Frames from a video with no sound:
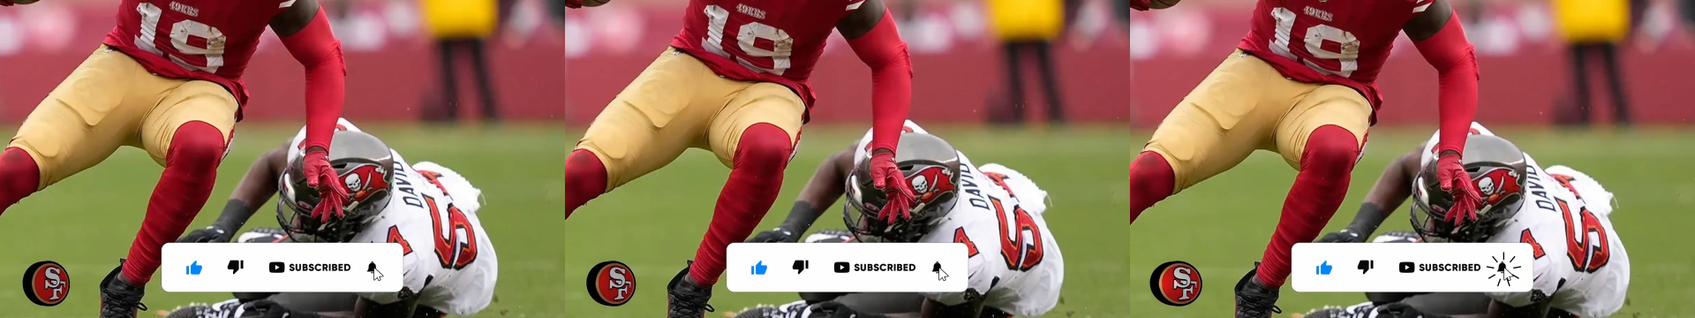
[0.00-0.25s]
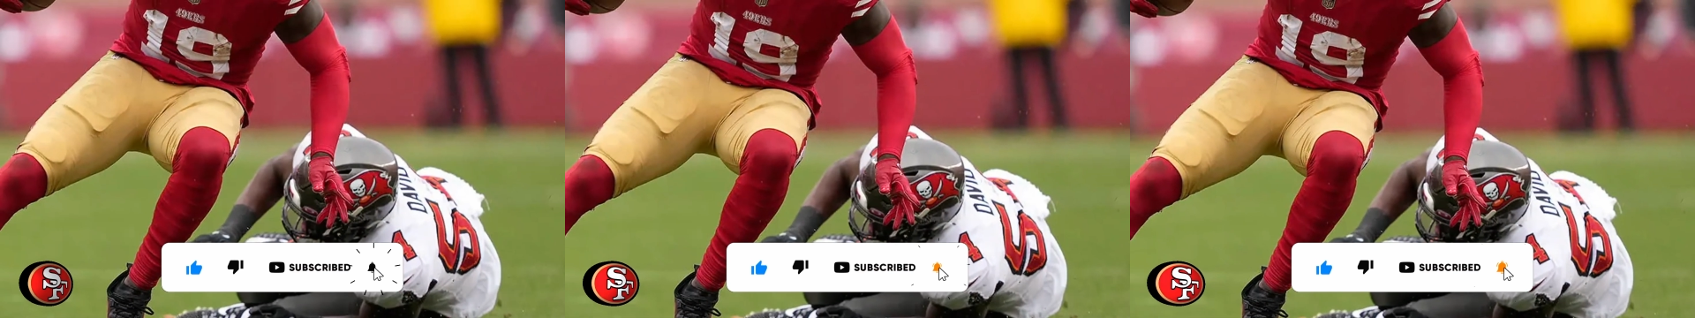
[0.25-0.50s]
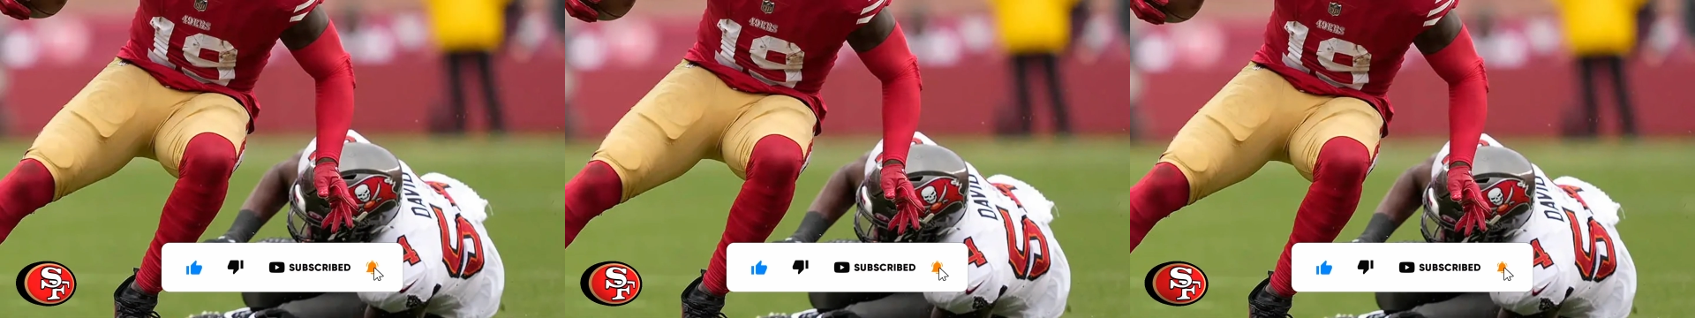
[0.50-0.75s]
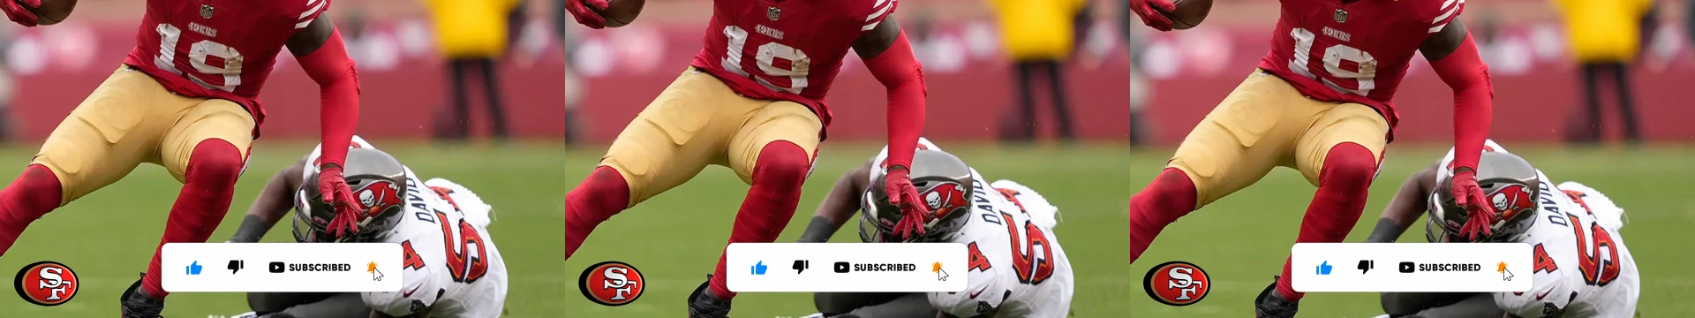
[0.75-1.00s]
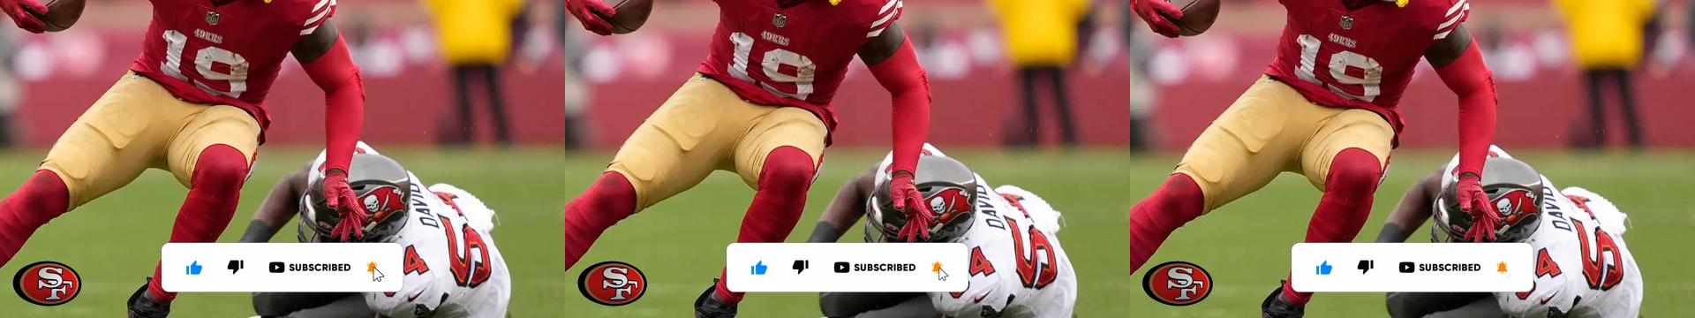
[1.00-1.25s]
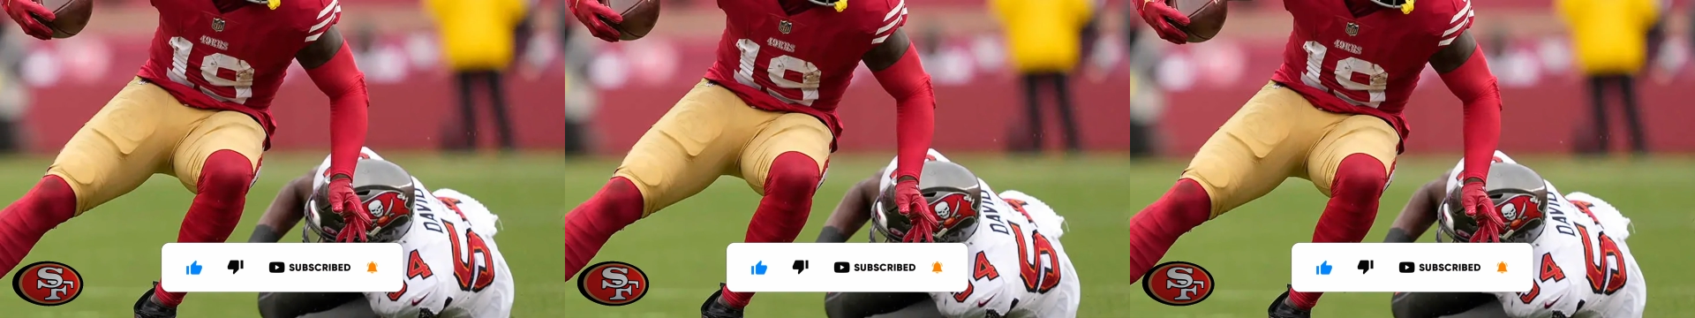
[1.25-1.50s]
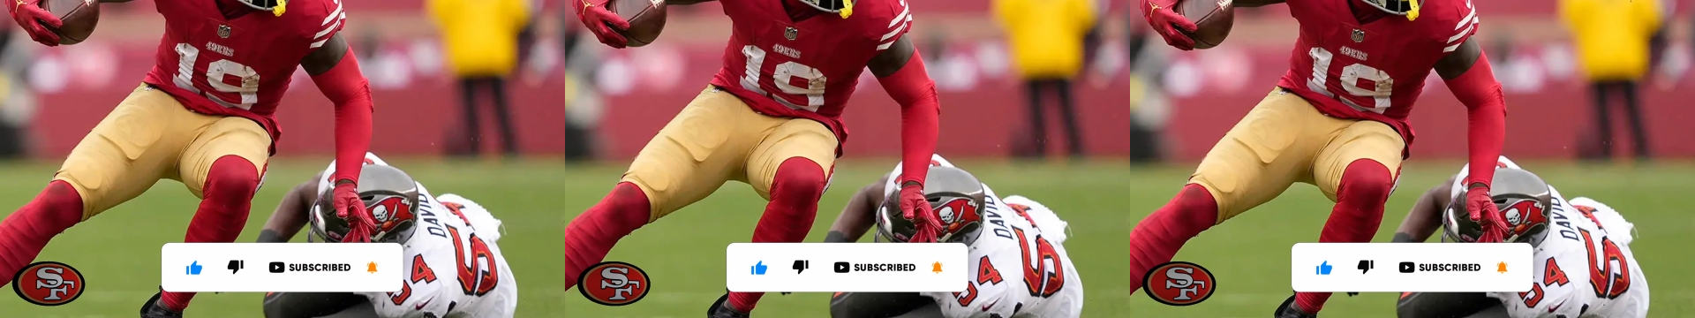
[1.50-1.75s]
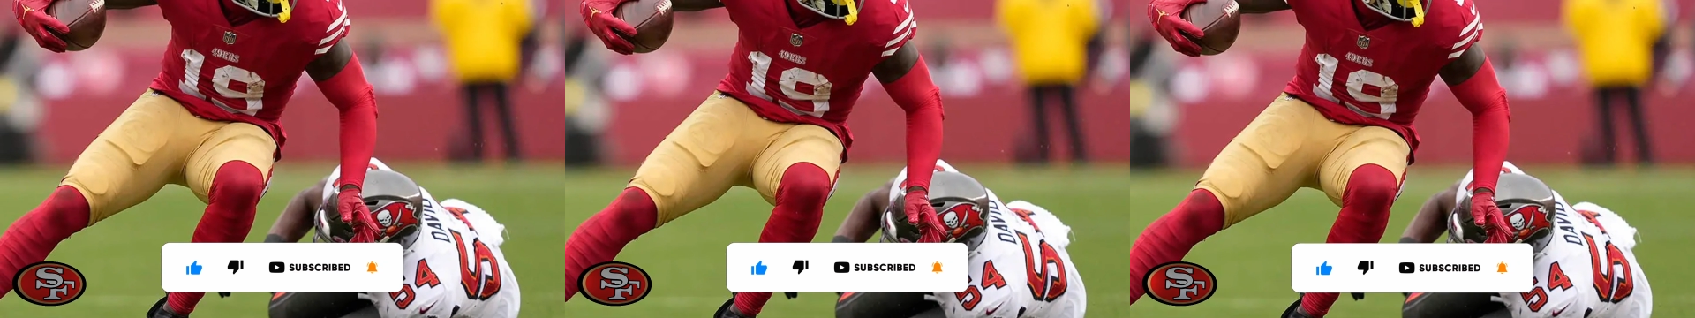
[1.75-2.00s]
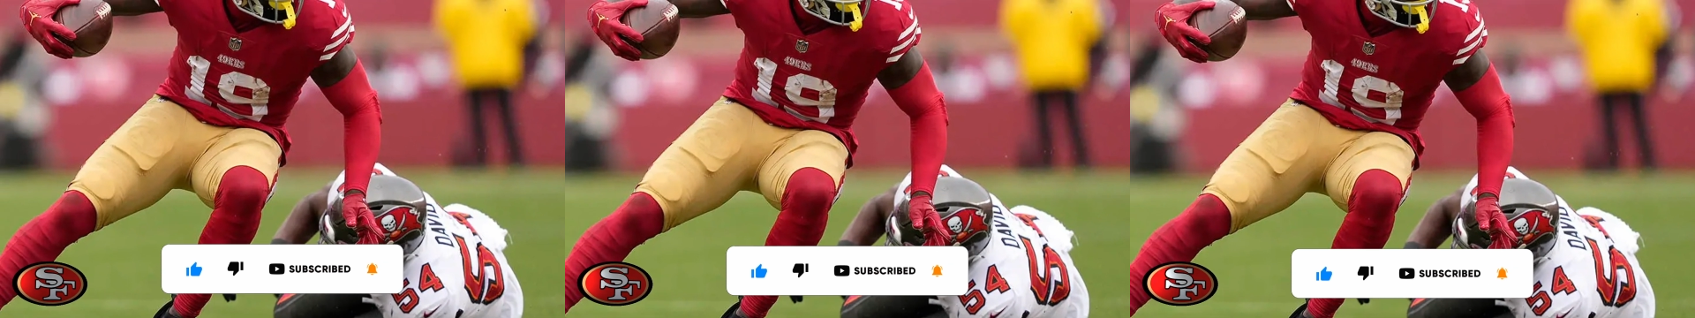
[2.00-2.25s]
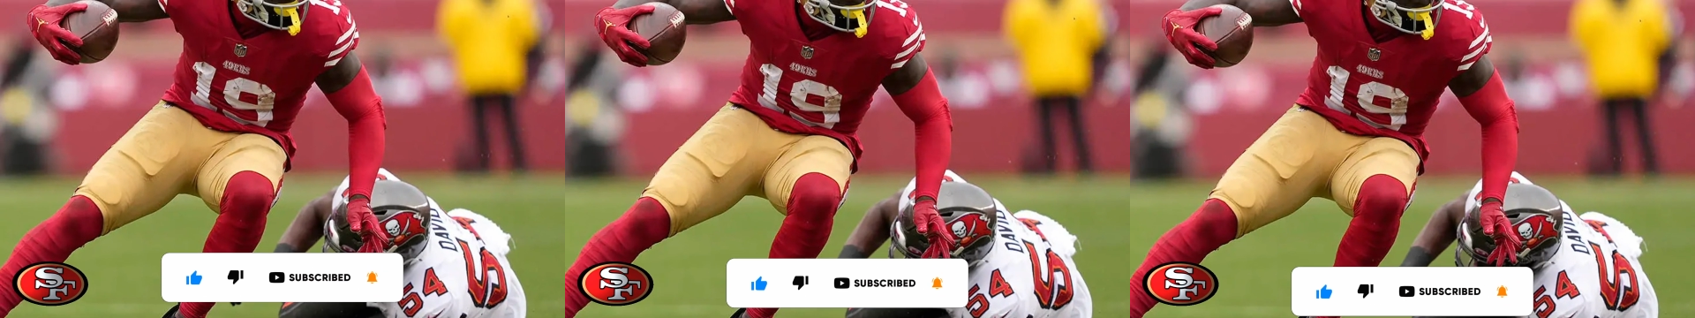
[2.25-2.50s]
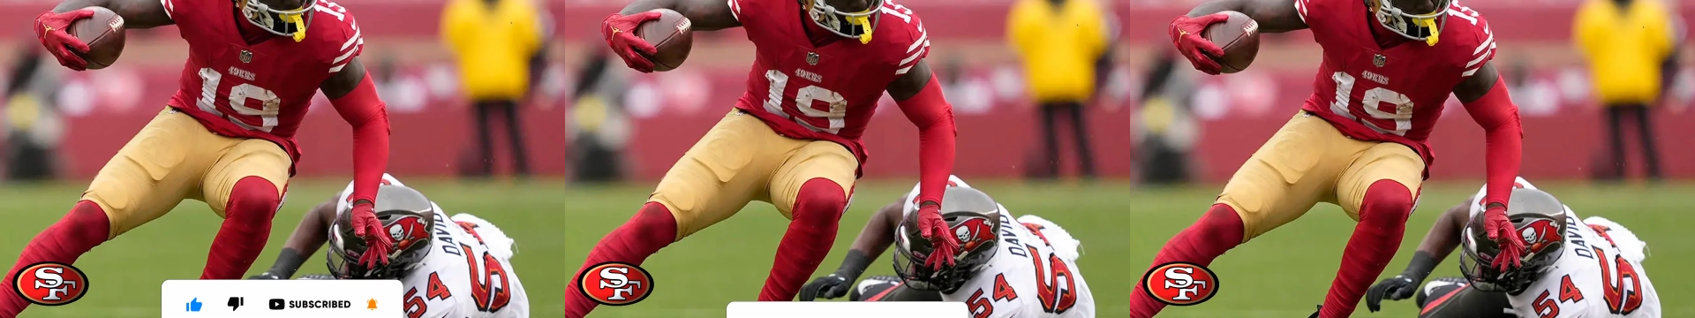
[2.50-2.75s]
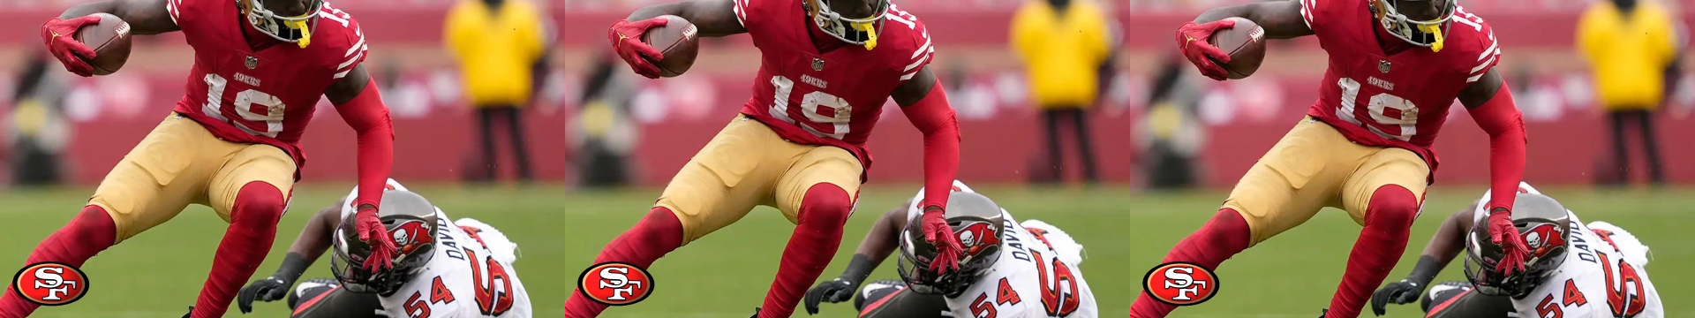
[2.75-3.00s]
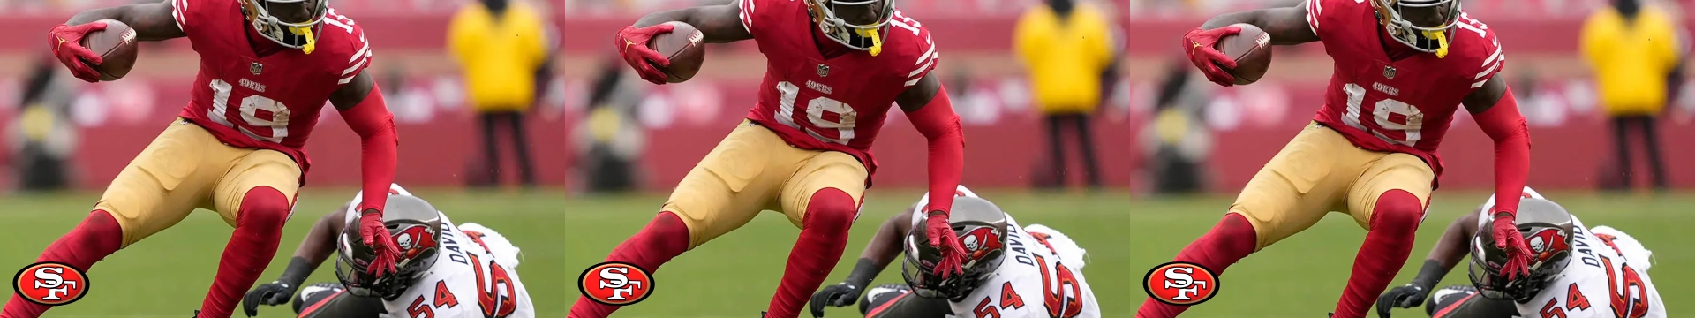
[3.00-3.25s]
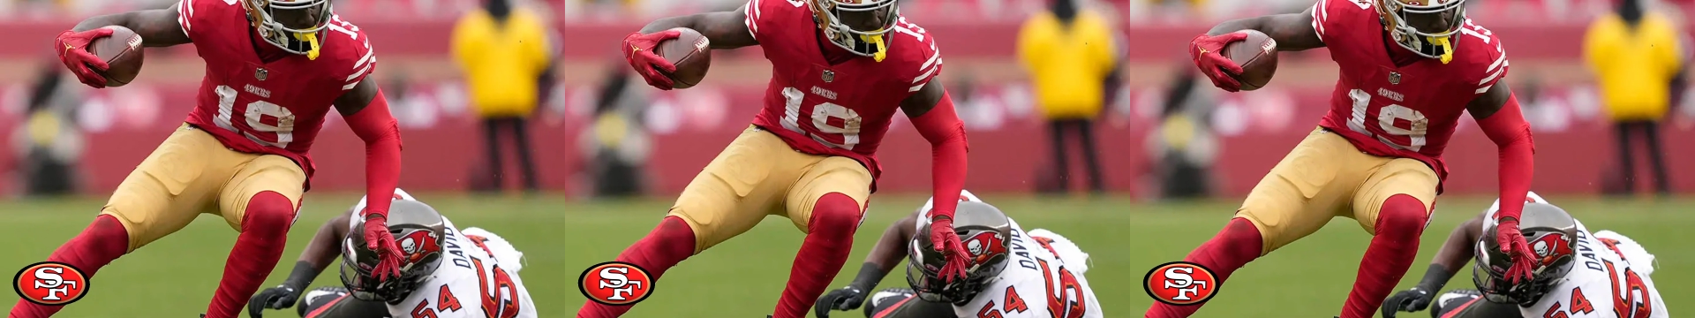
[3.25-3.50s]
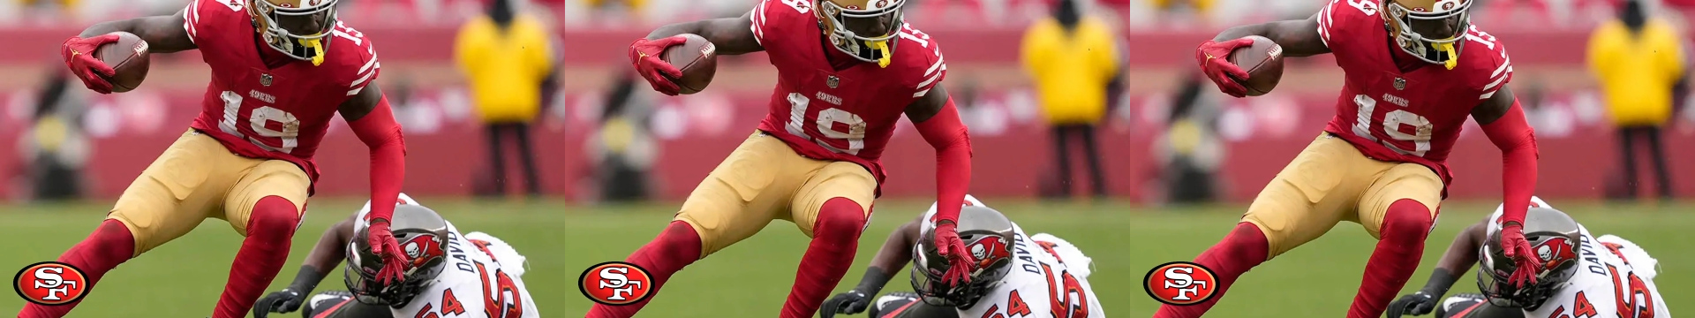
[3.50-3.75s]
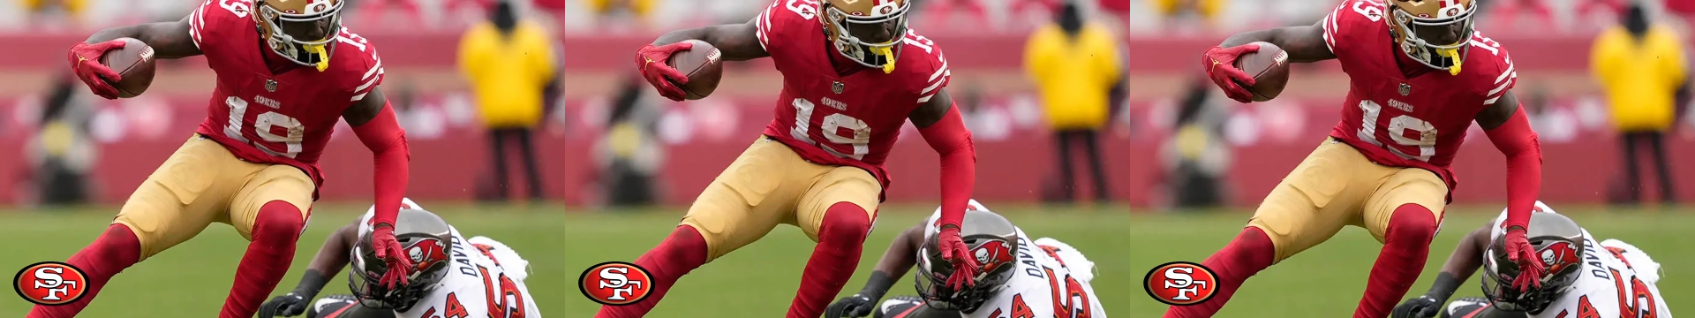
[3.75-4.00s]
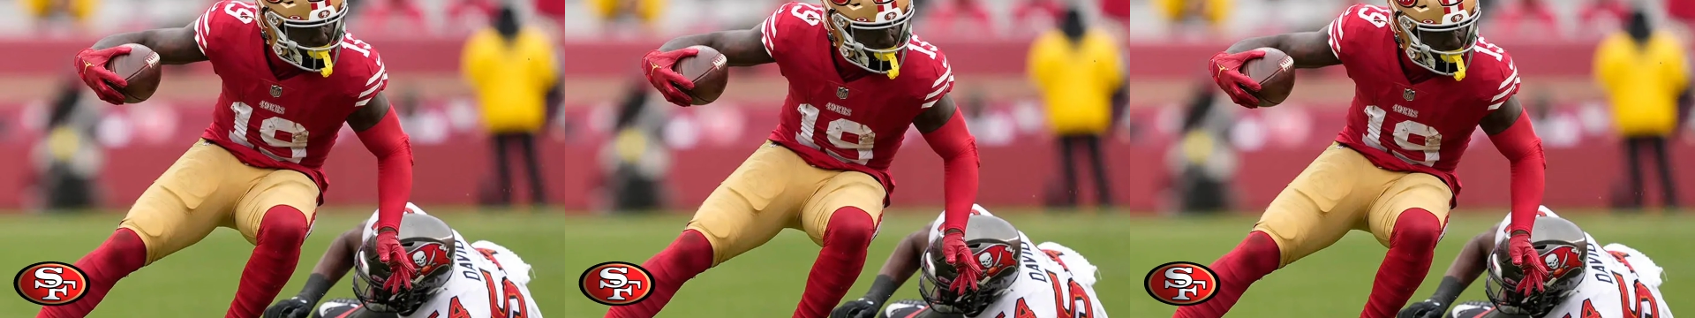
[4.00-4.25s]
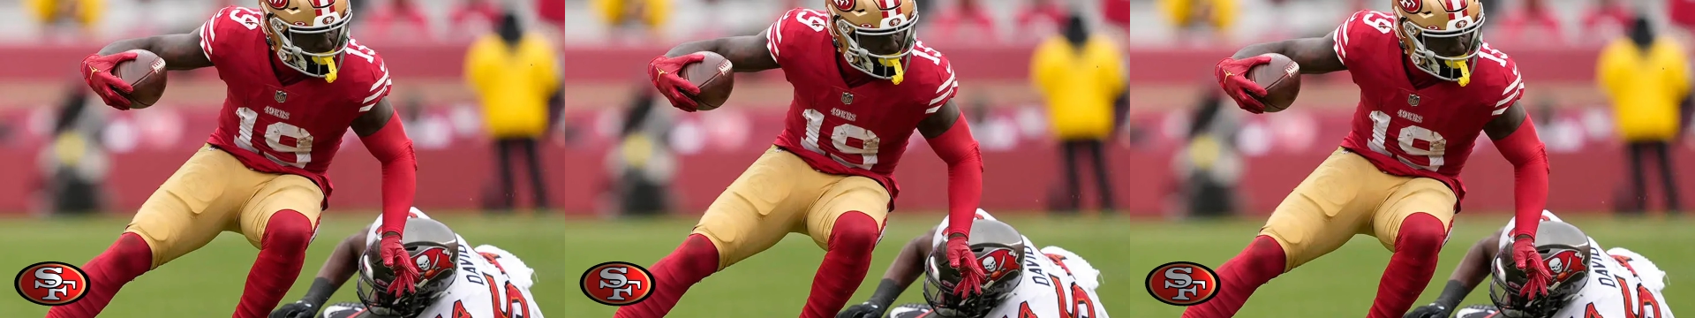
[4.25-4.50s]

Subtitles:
[unreadable: no face in view]